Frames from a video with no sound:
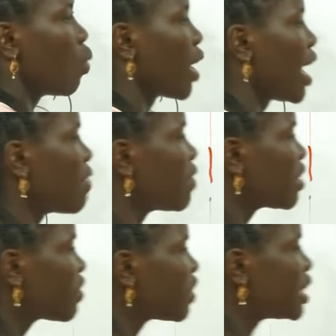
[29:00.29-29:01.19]
We are
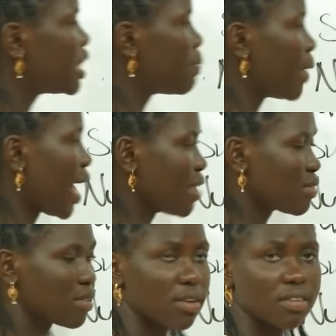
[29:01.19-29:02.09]
having 3t
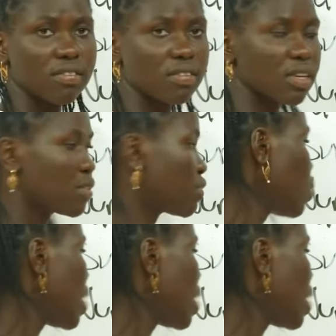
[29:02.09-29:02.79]
plus 6.